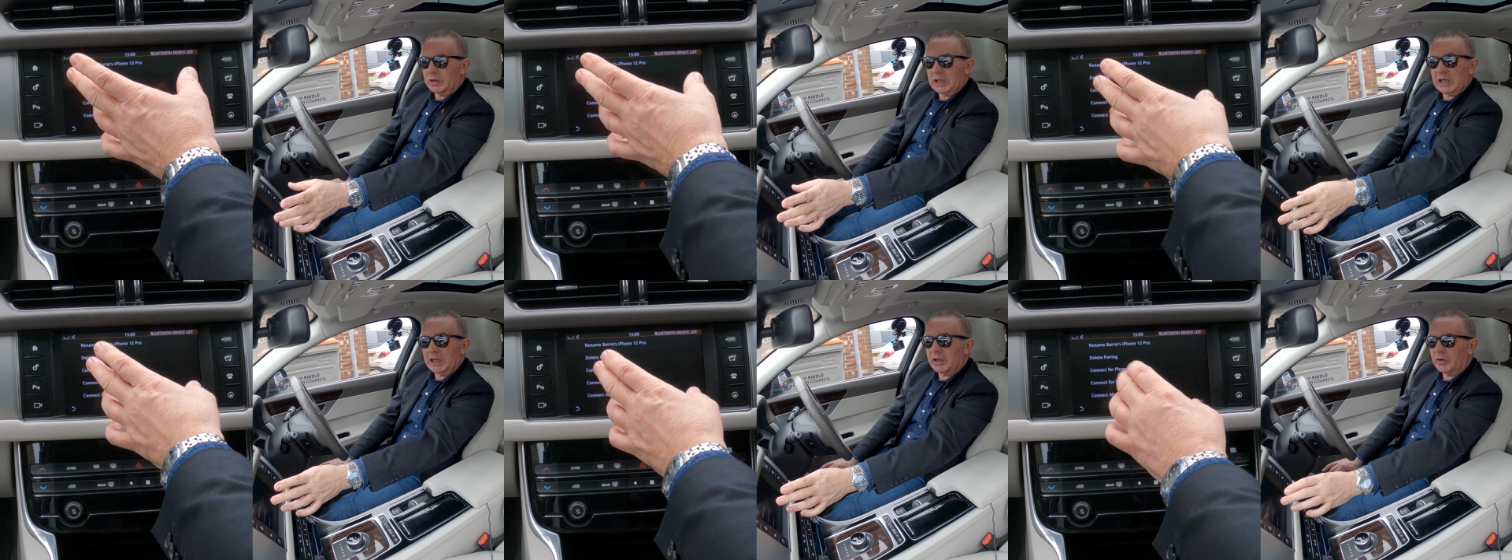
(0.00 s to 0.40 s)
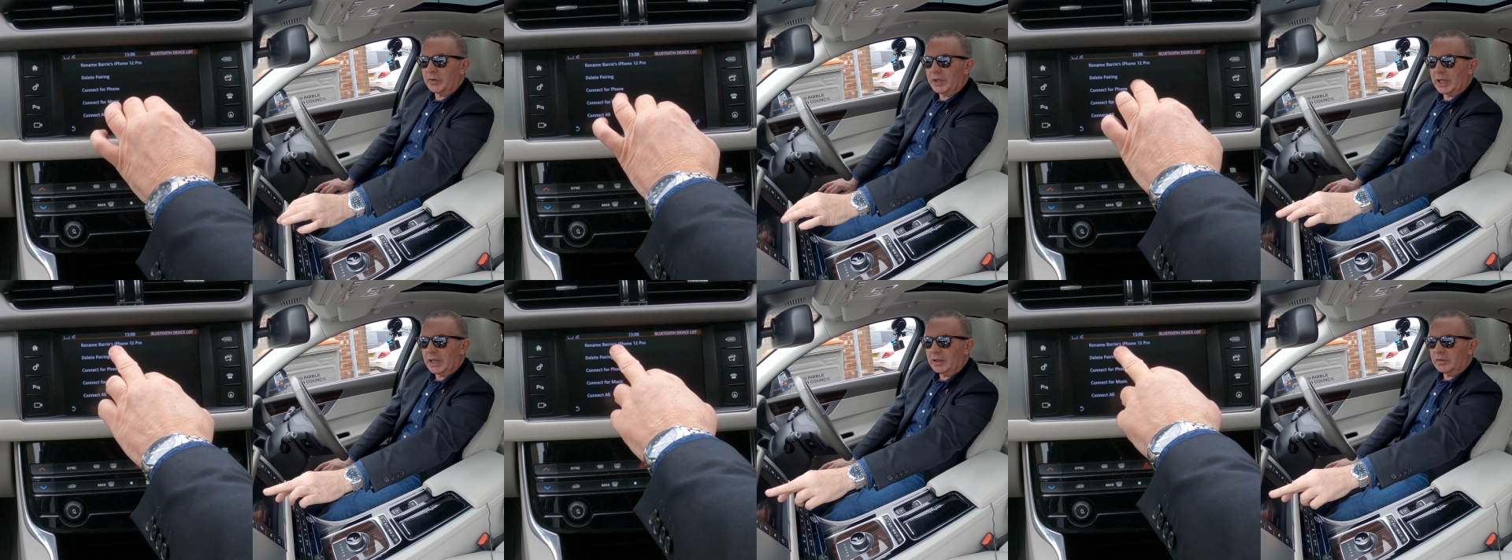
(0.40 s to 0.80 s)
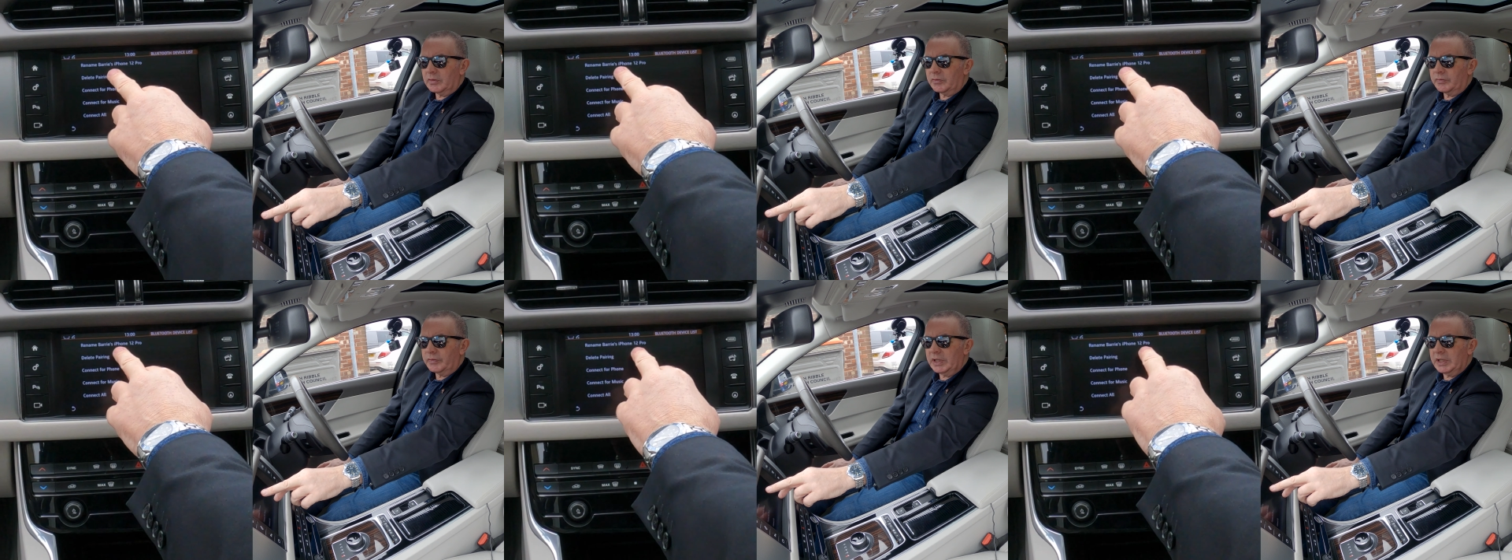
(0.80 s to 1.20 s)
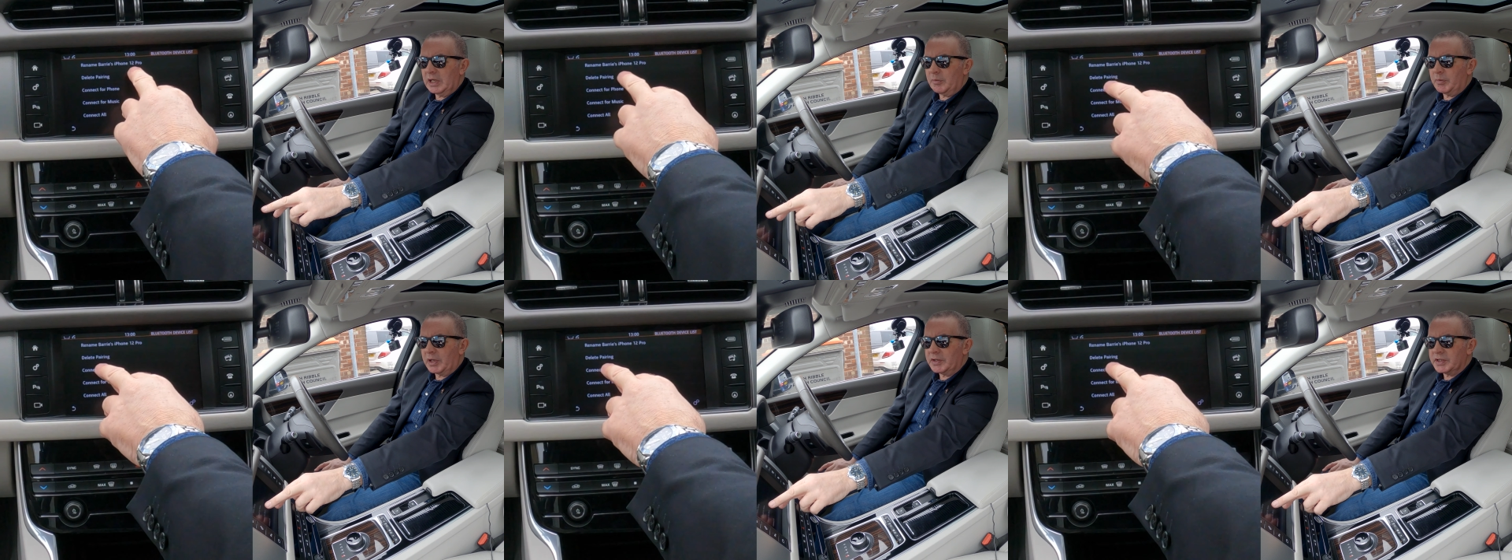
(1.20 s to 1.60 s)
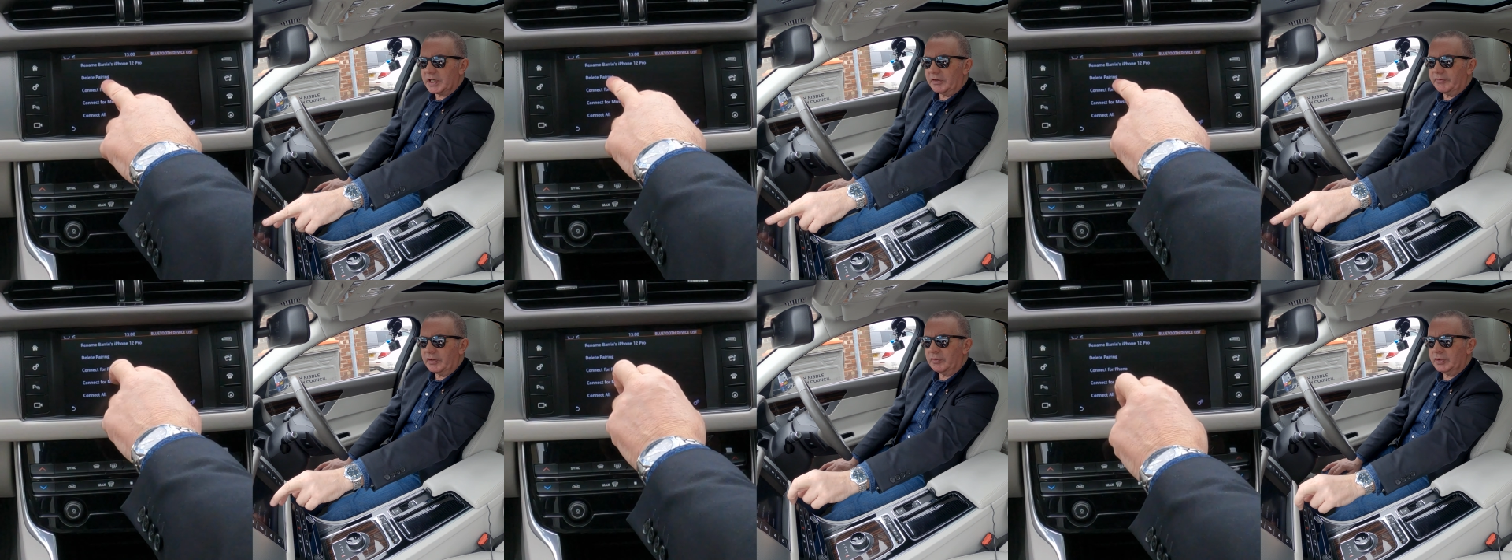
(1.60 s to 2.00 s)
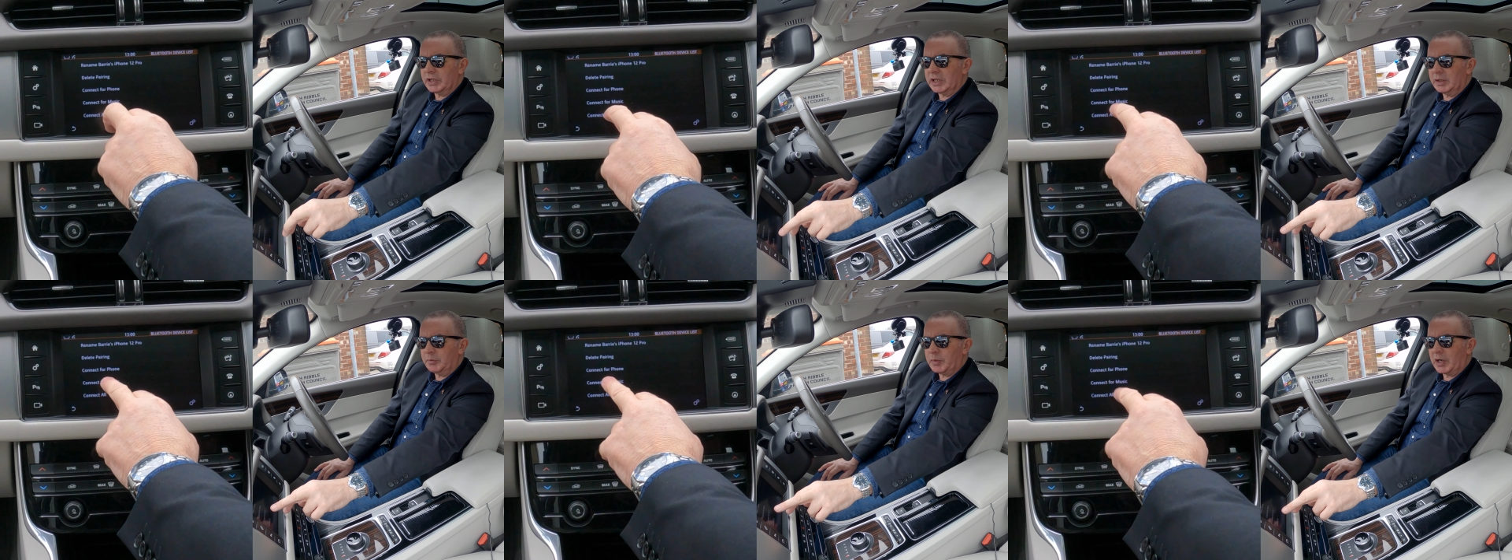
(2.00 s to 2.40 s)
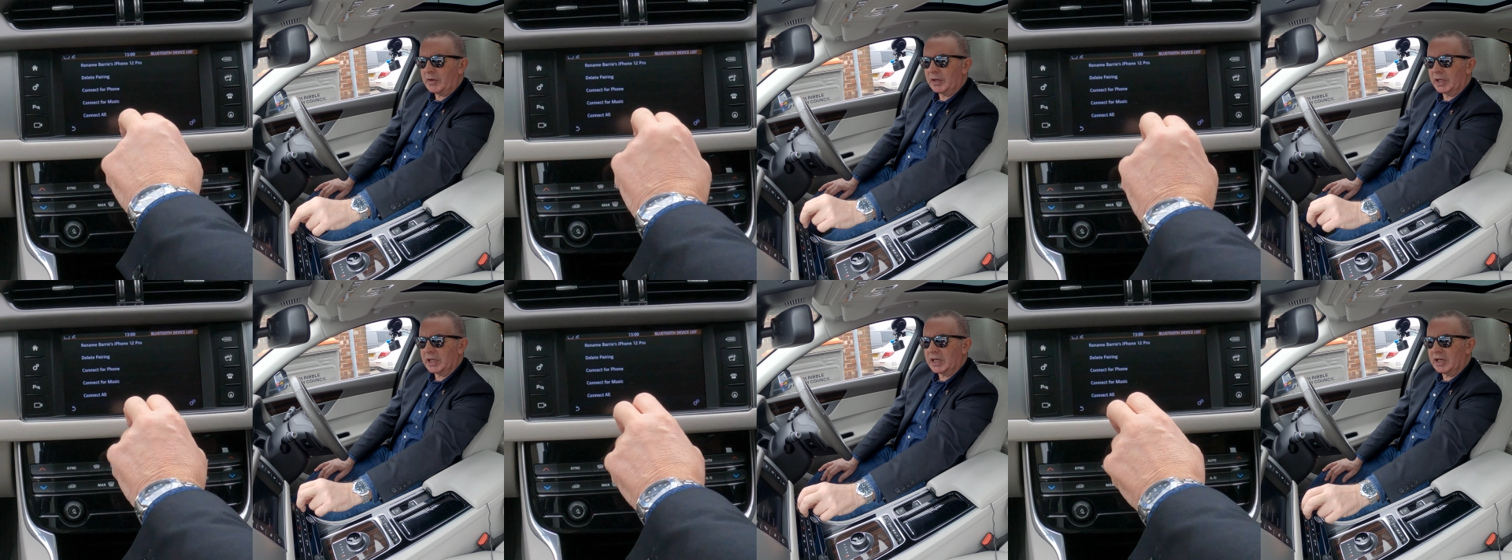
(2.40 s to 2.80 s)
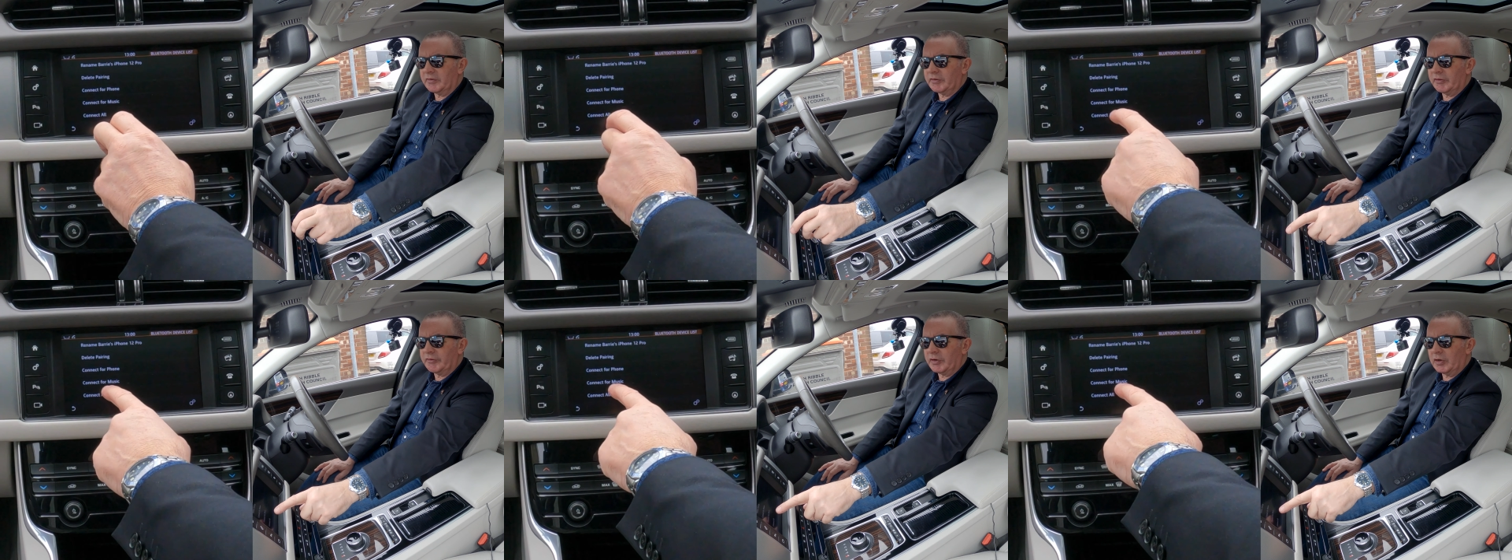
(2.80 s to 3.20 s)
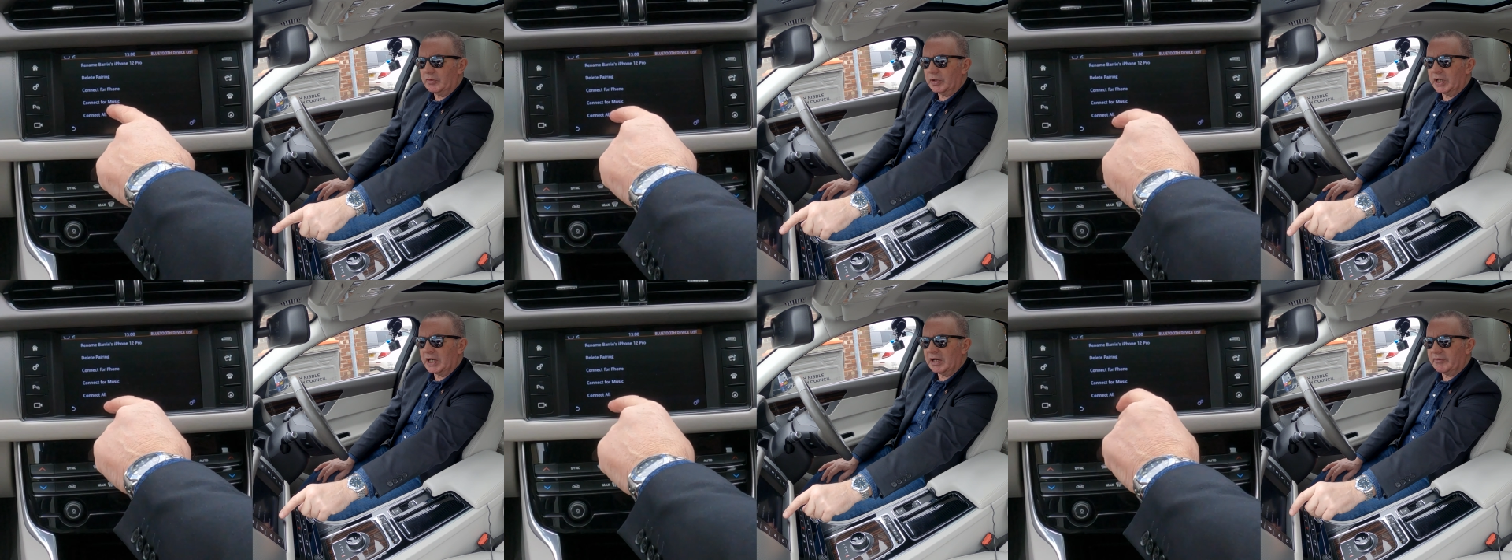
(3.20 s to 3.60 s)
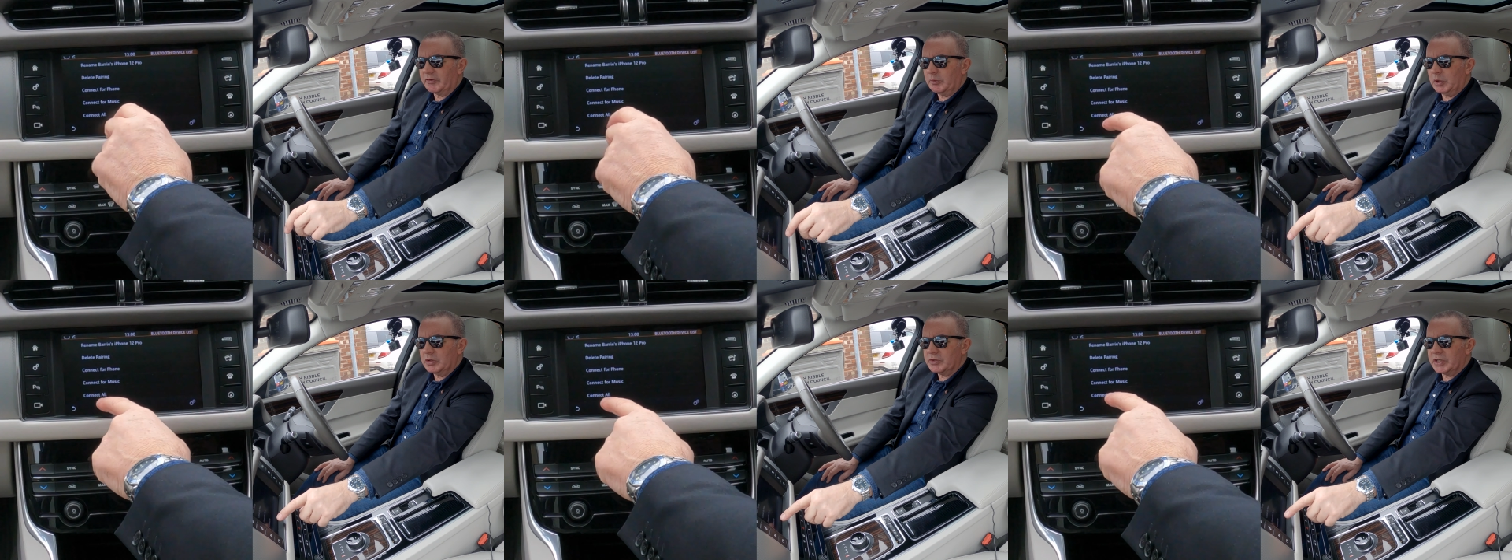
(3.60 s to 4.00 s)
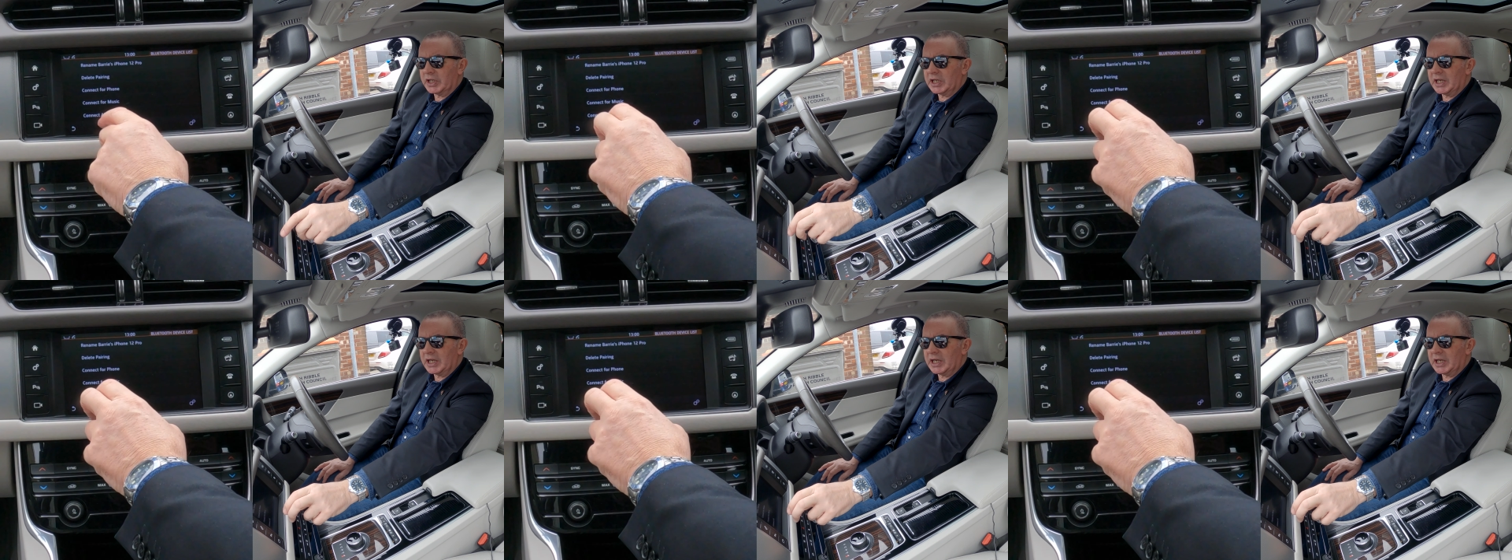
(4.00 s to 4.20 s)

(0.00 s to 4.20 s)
Click on that rename Barry's iPhone, delete pairing, connect for phone, connect for music,